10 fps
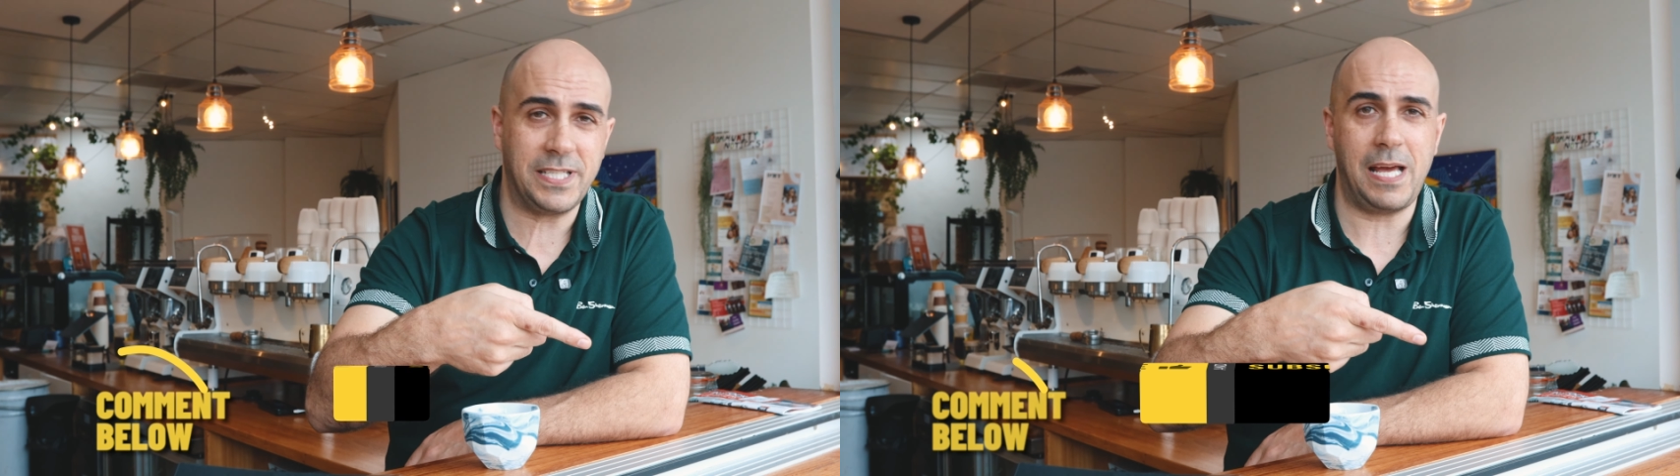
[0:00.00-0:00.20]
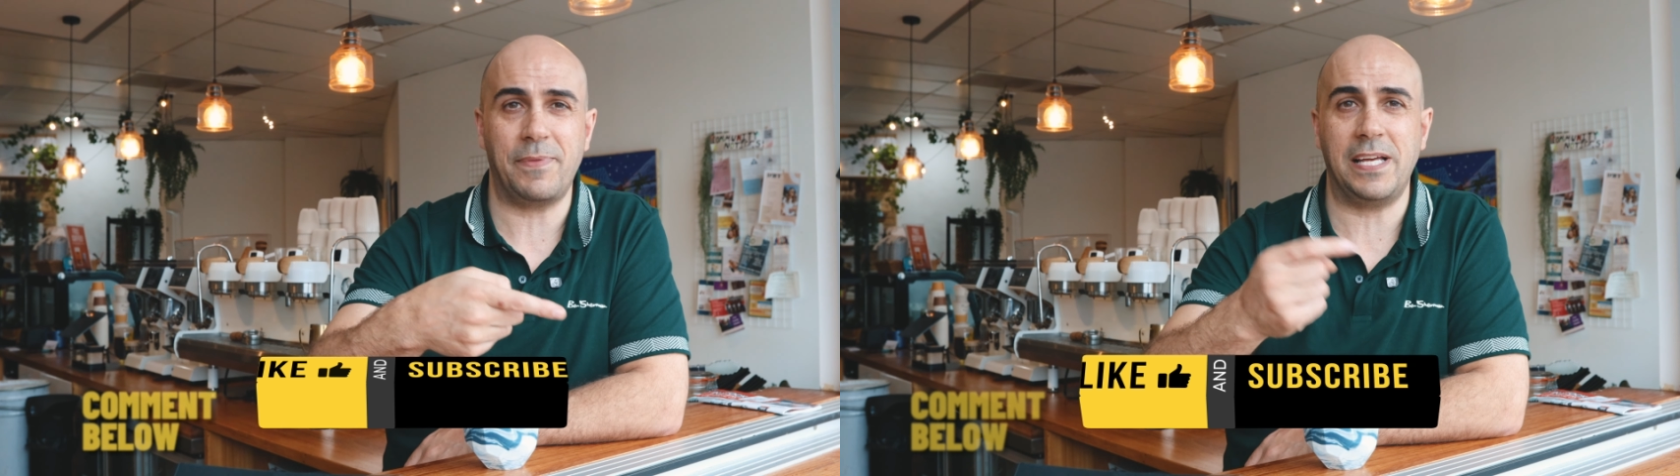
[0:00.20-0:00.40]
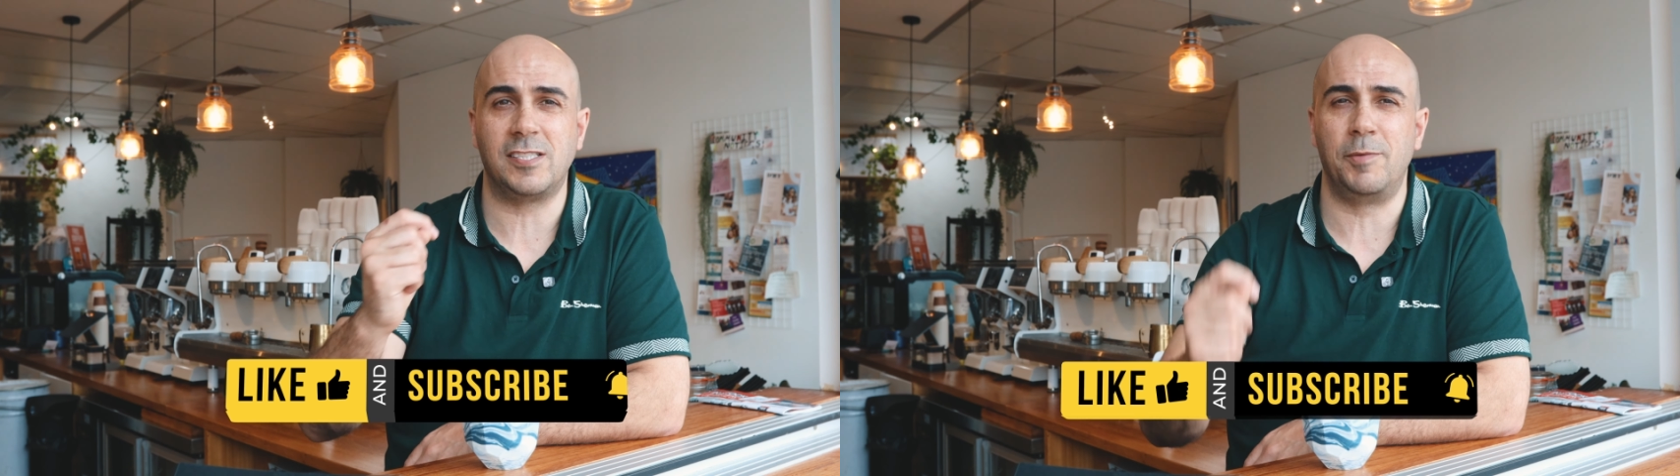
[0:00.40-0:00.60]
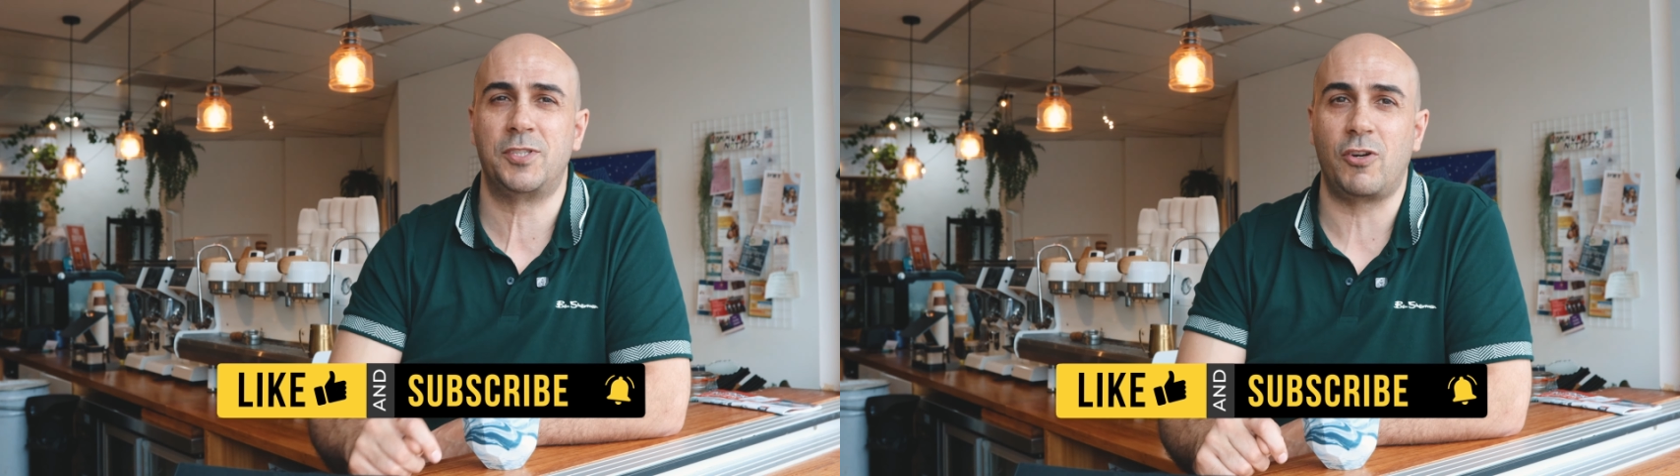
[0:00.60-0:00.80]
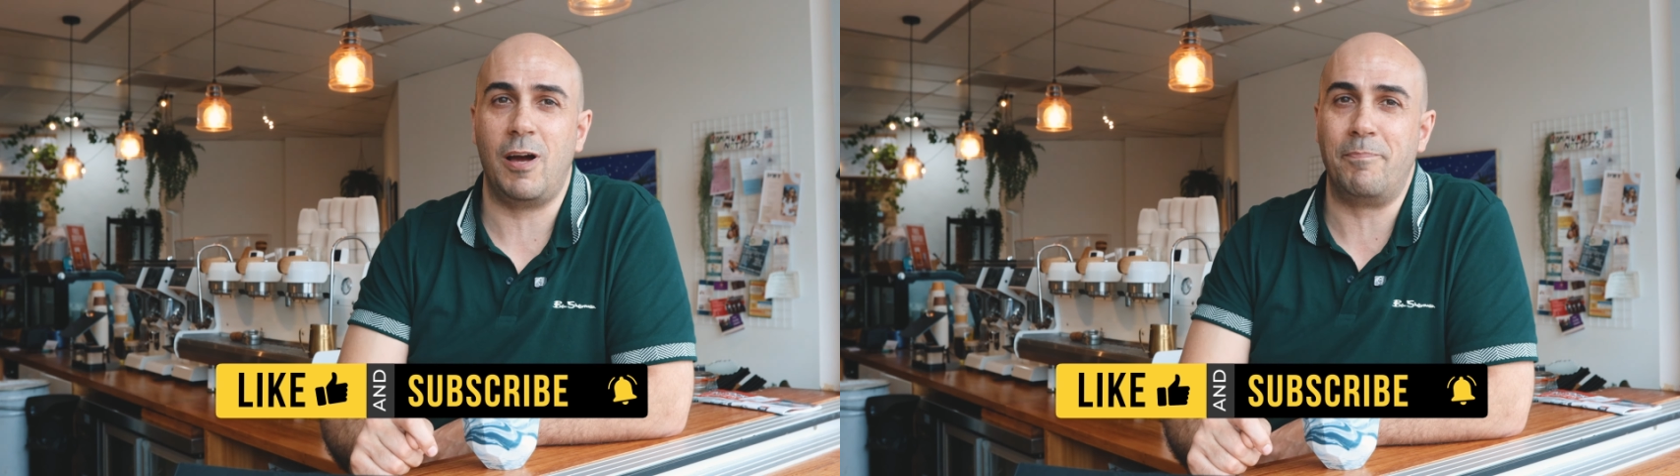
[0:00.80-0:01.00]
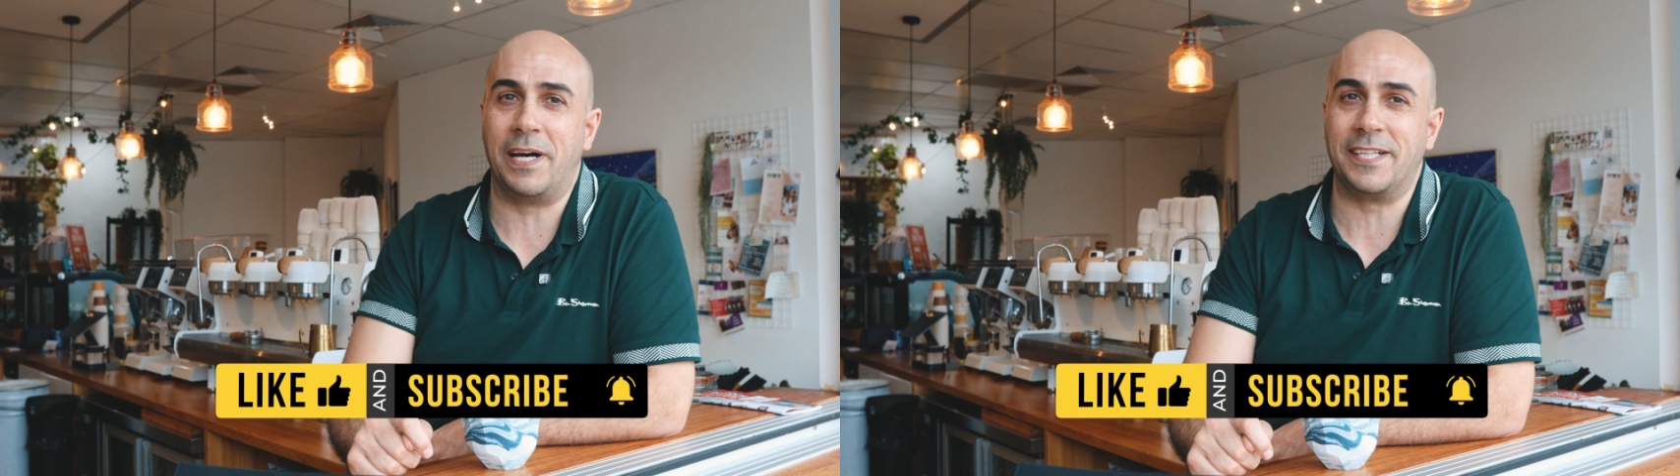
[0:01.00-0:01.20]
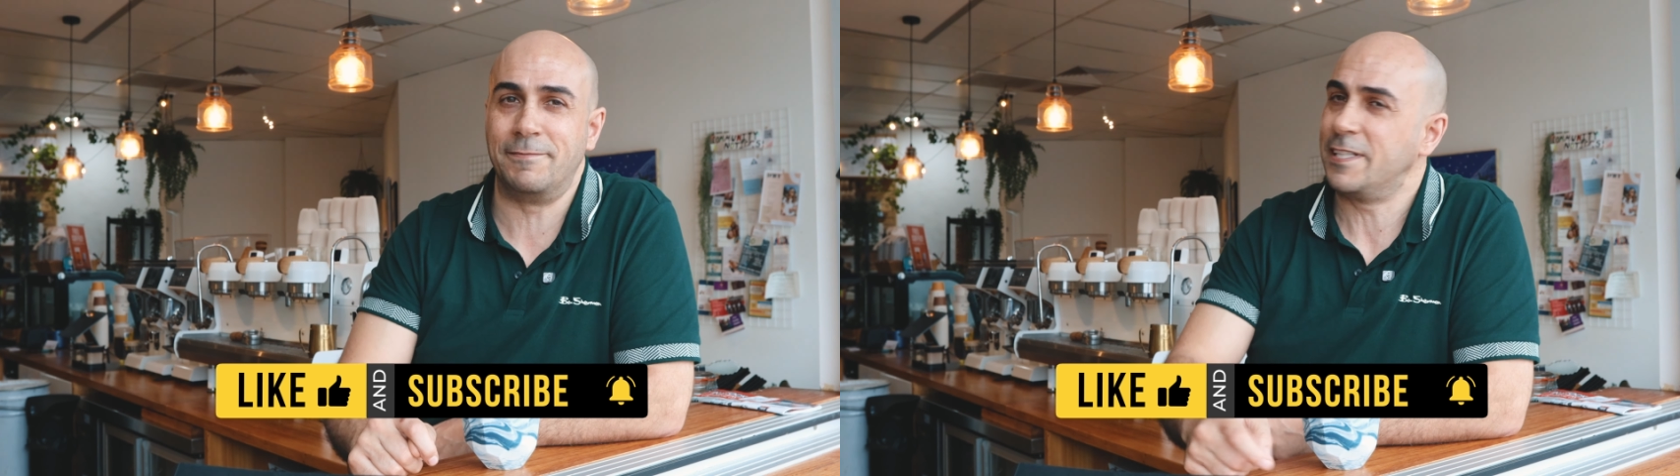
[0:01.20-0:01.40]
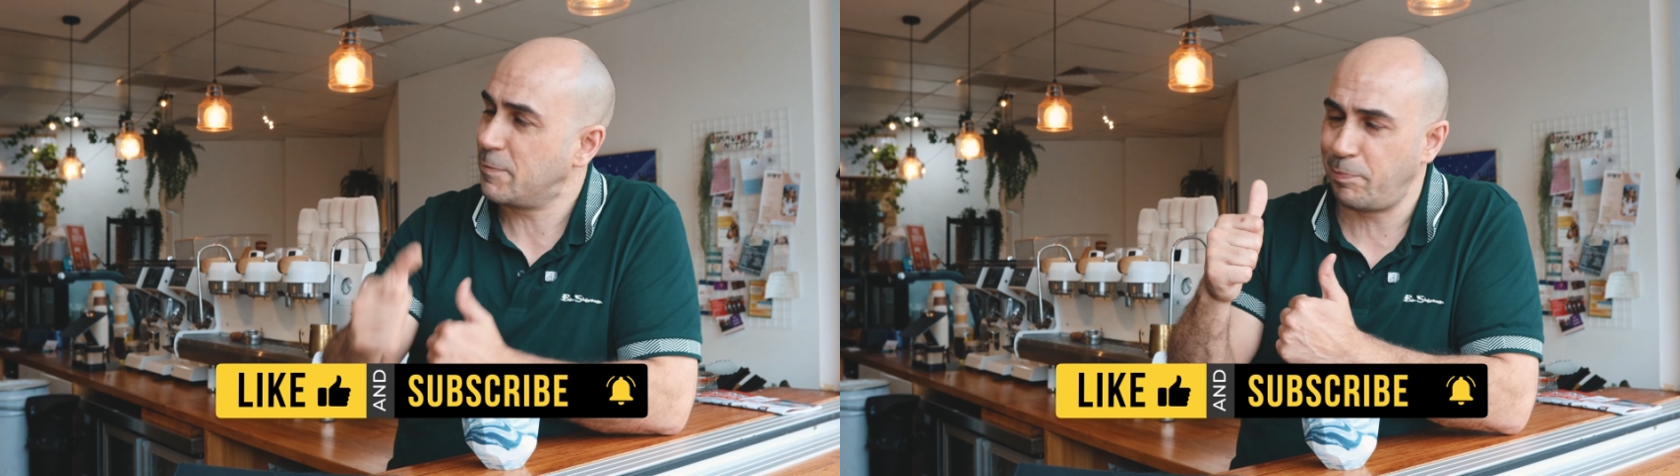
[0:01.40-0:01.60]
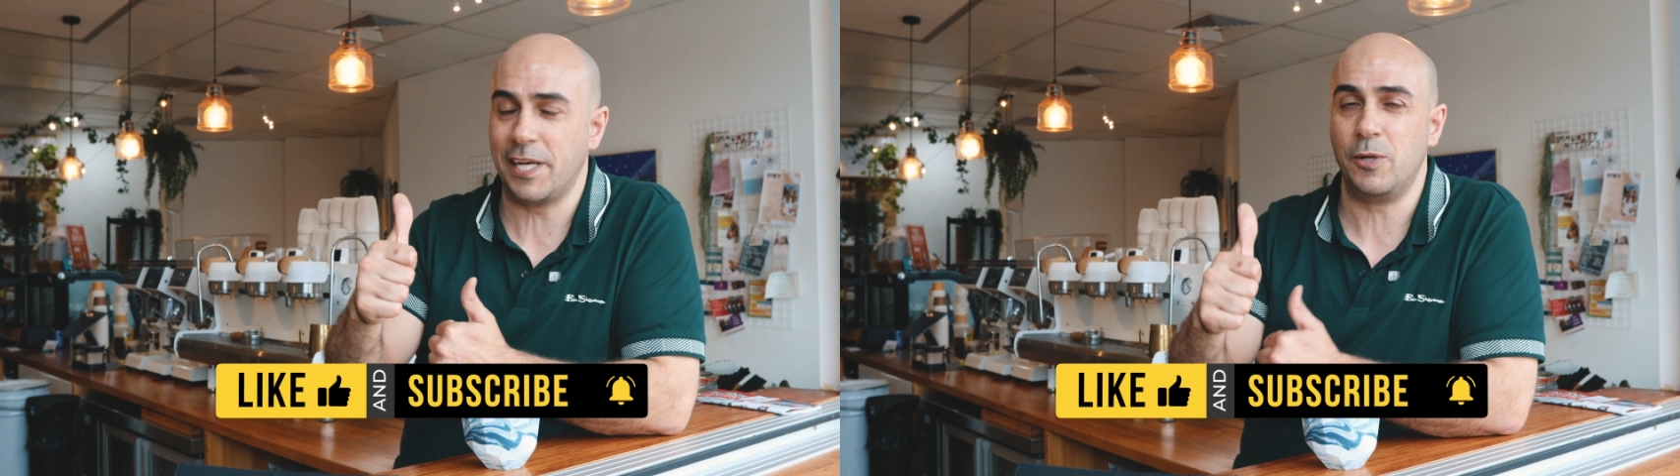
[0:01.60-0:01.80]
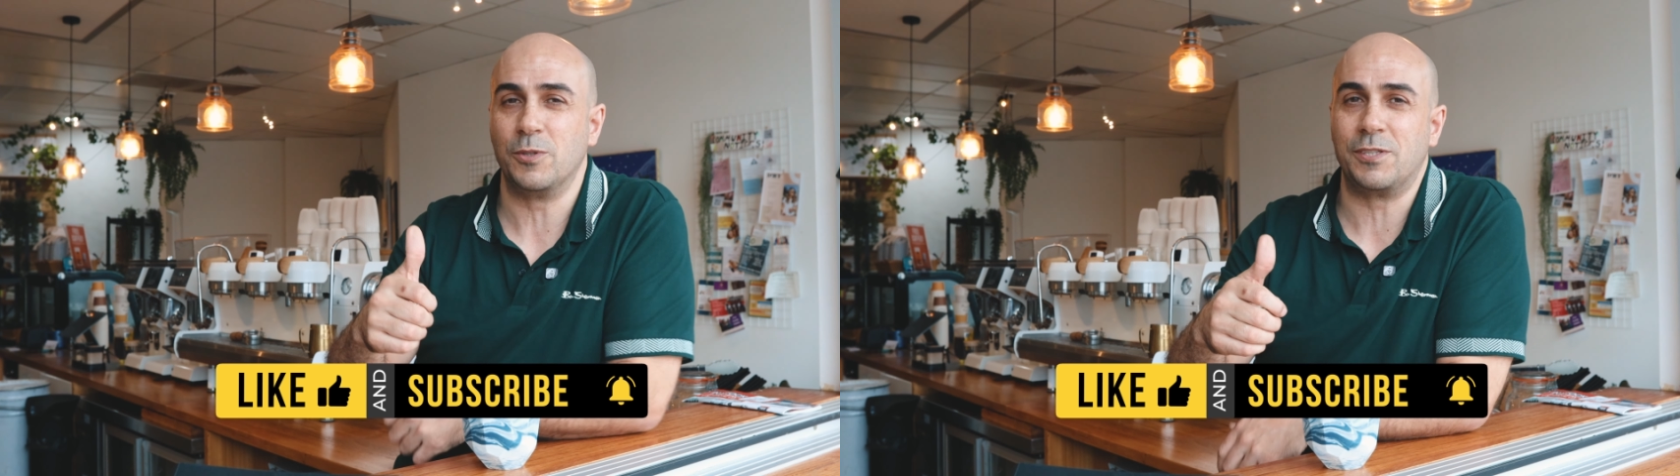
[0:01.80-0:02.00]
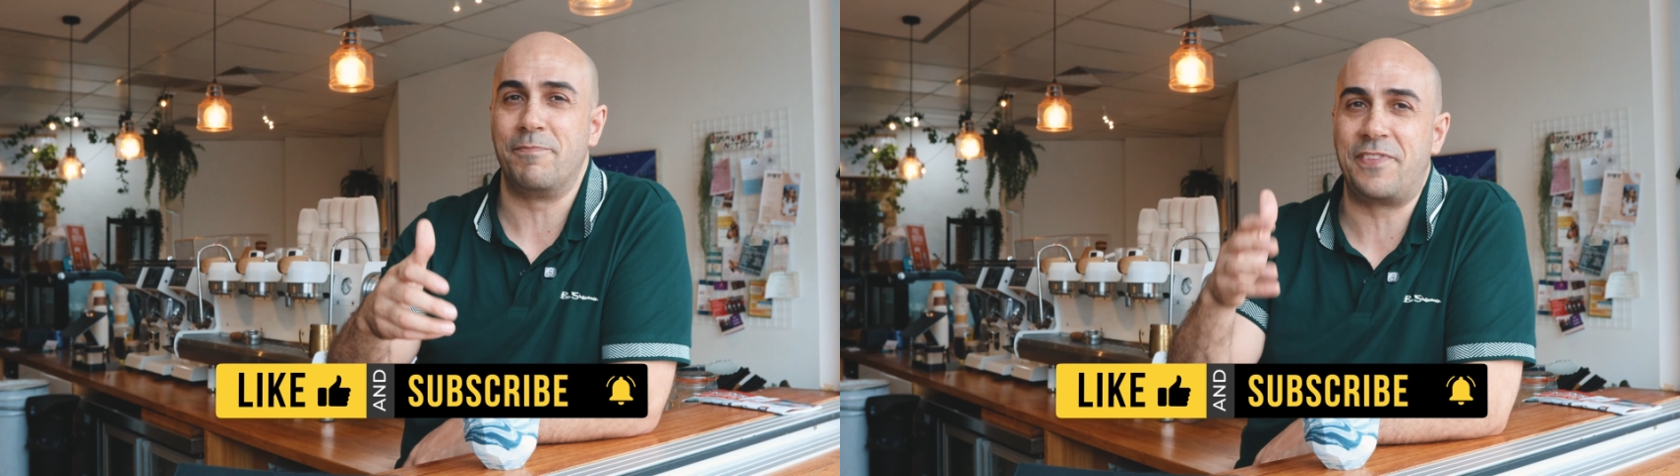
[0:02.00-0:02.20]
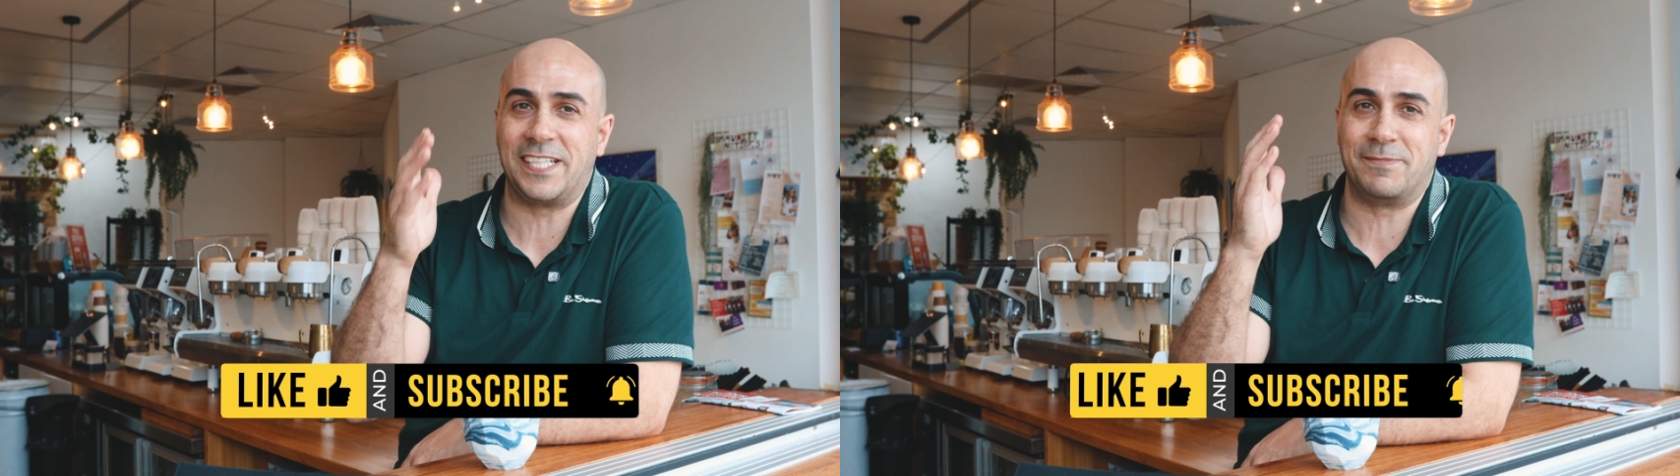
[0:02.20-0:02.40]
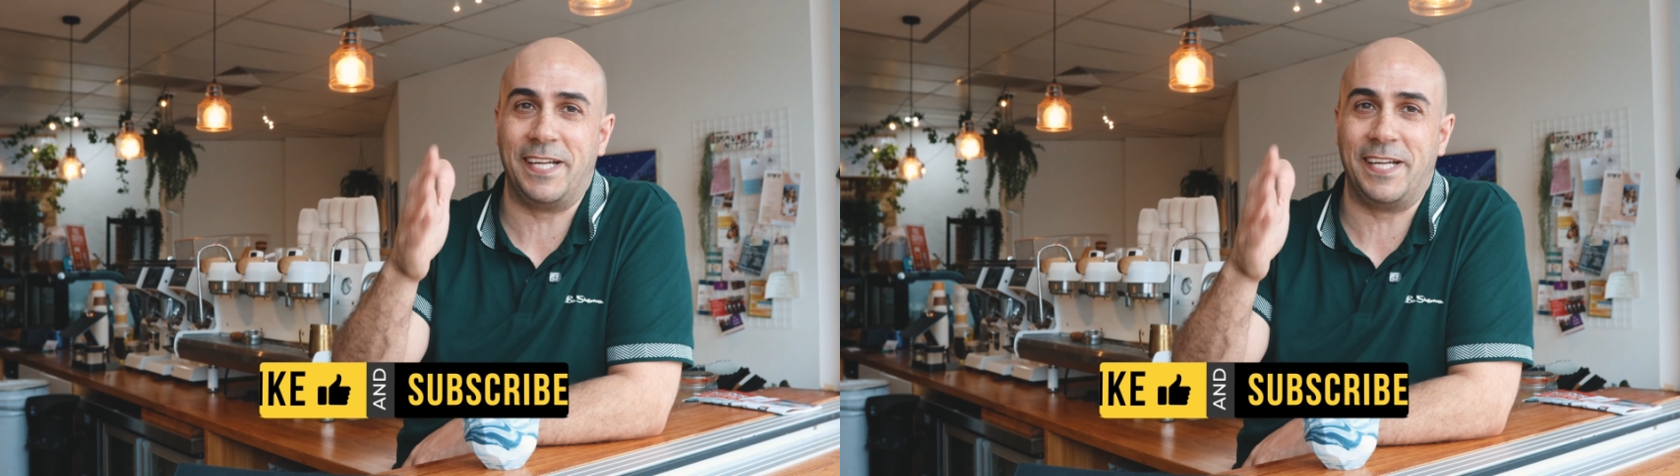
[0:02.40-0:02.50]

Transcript: tap that subscribe button. Bloody awesome. Thanks,